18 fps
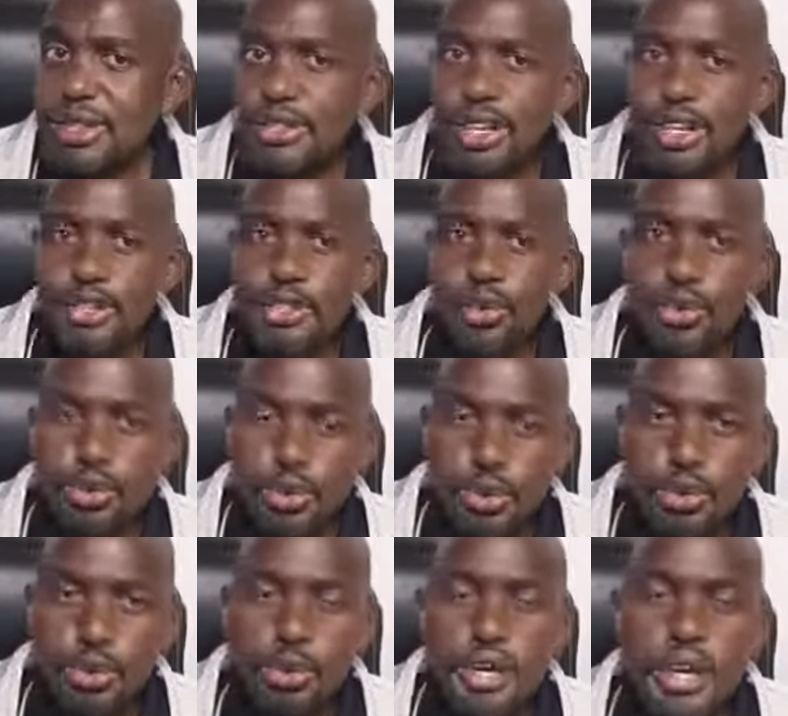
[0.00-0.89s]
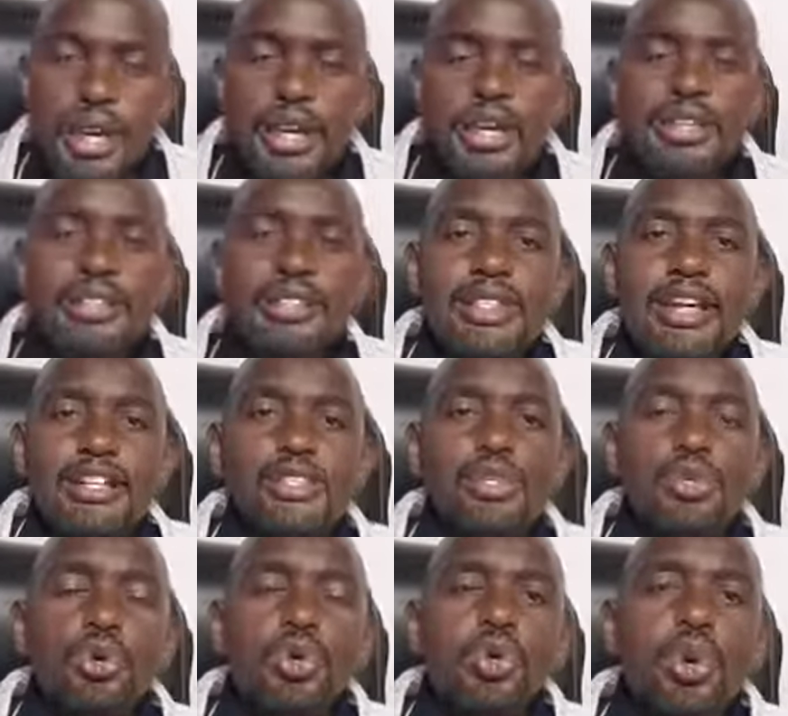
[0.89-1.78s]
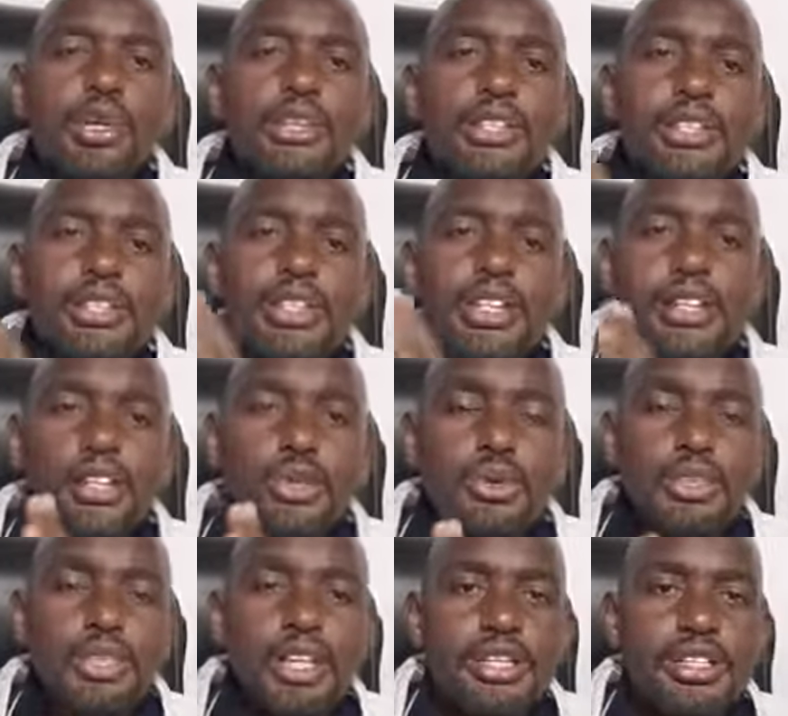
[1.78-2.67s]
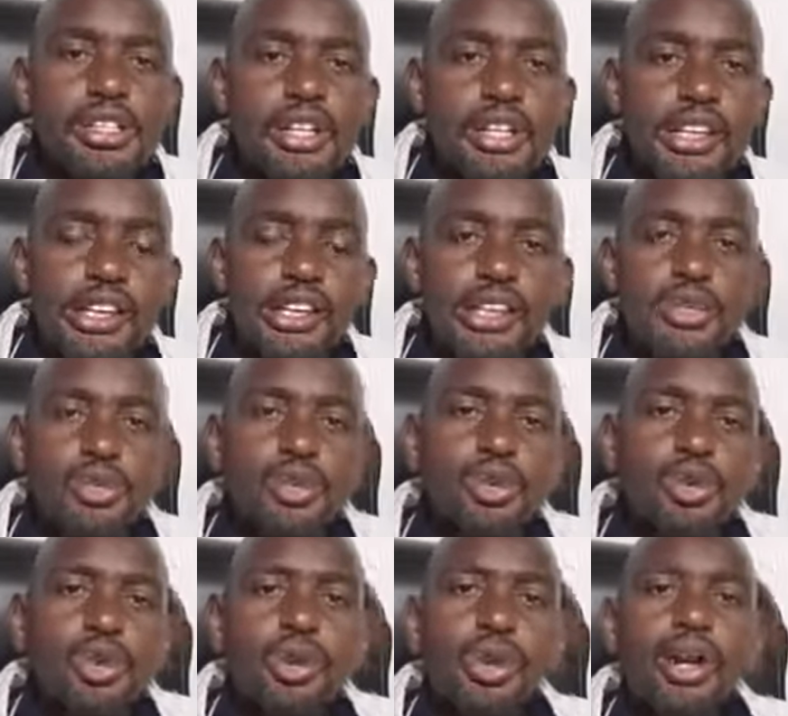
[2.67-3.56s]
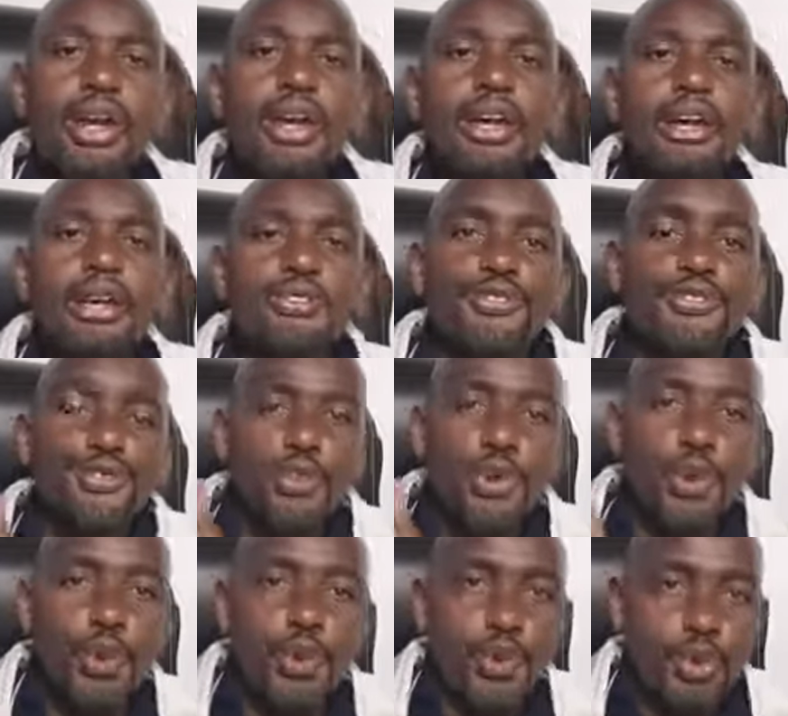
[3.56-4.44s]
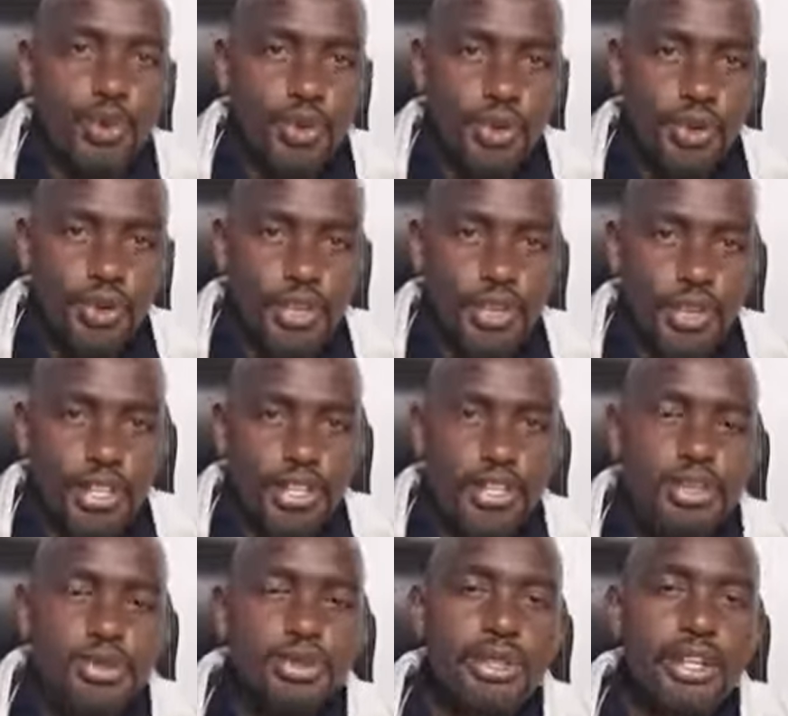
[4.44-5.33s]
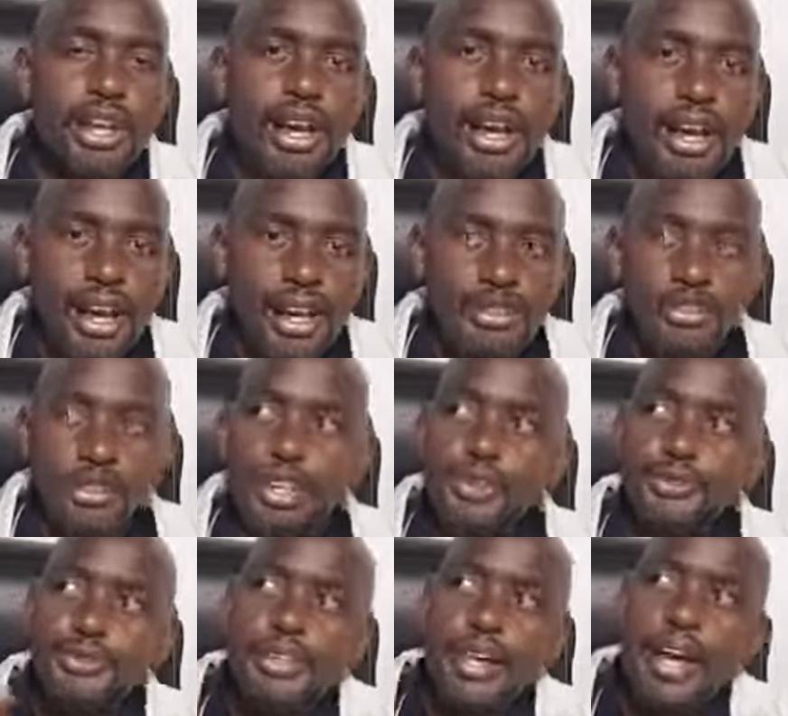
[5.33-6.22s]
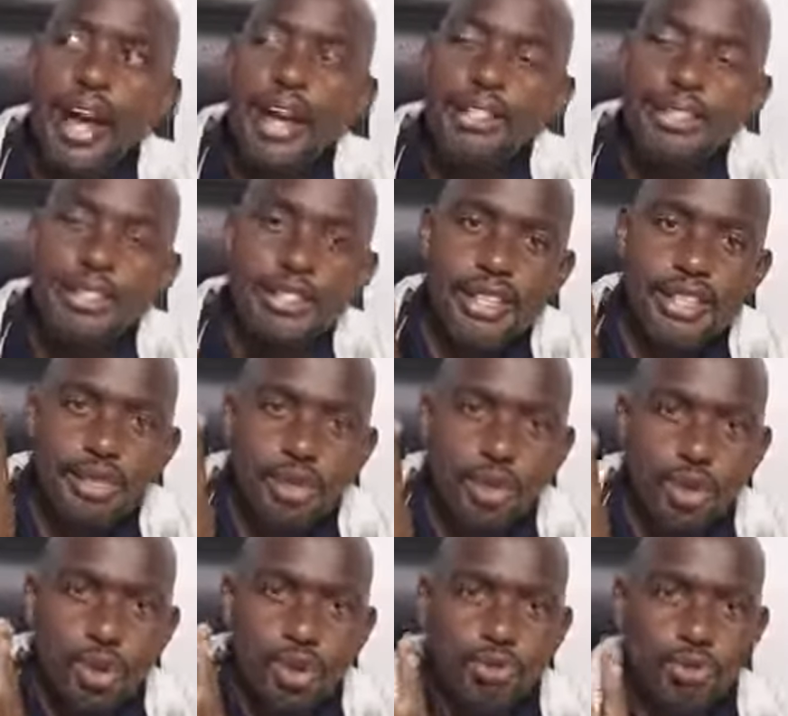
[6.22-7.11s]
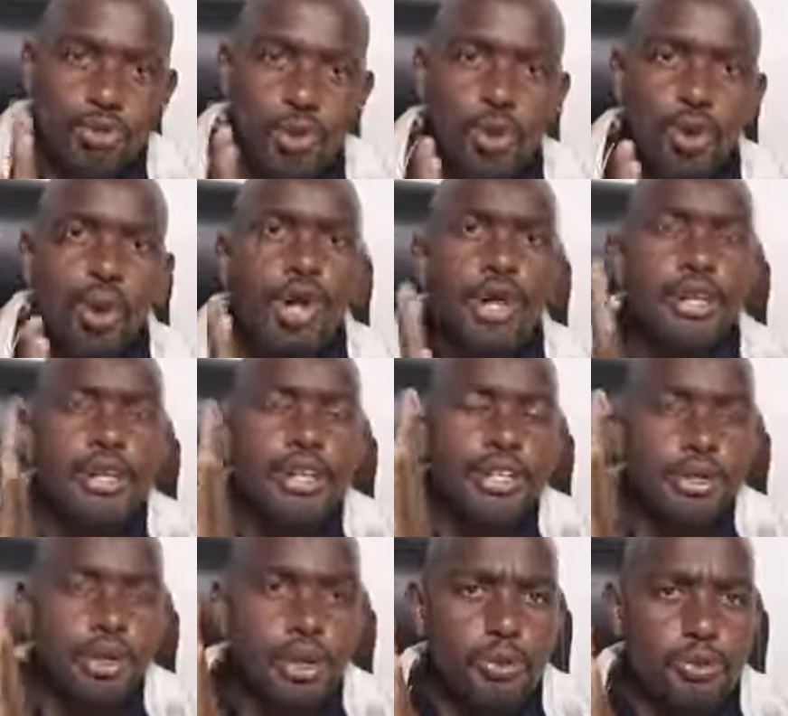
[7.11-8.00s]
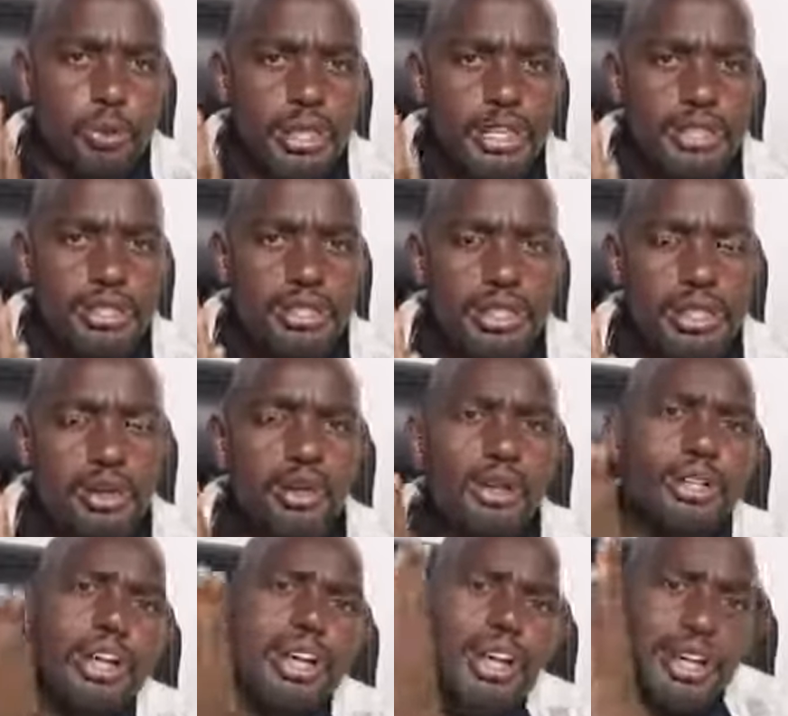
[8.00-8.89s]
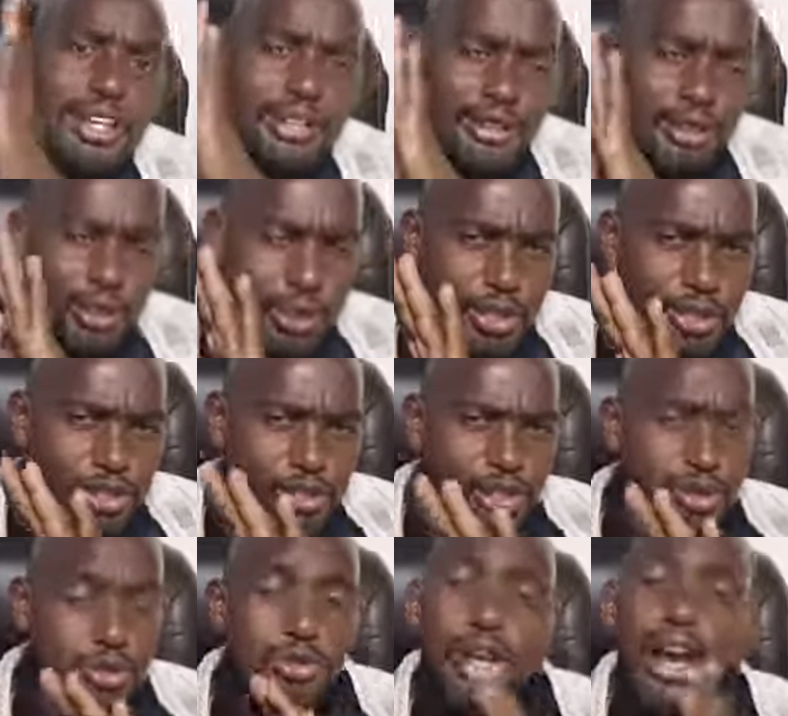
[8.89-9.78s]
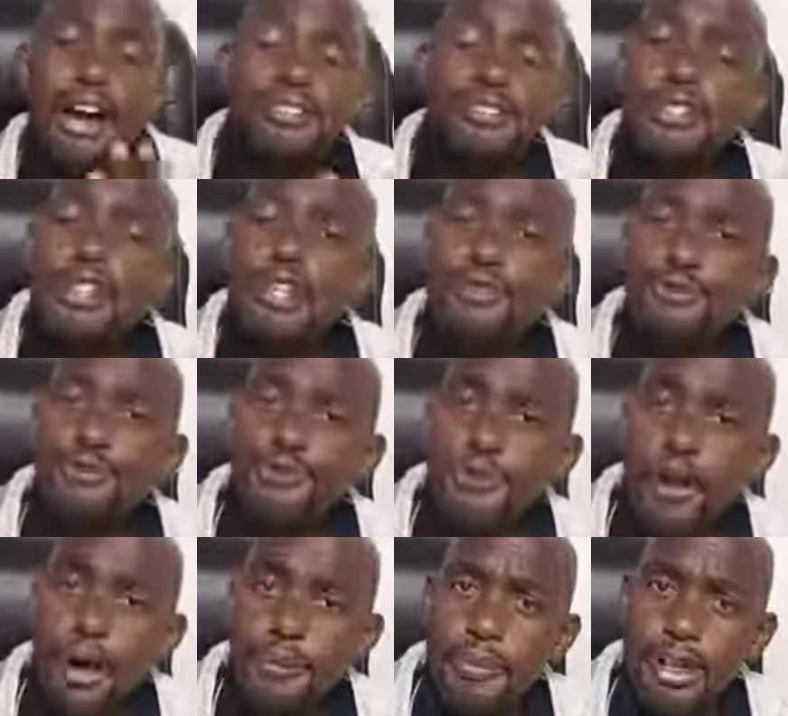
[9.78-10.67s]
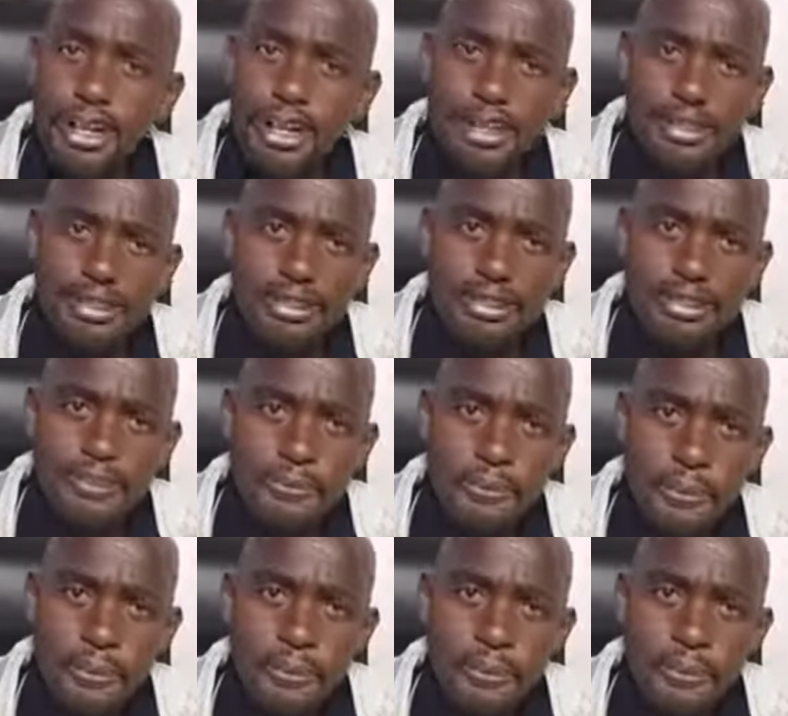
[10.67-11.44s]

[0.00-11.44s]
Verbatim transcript: thing that you do is that you continue the generational flow into their life. If the ancestral flow did not please the Lord, it continues. I've seen families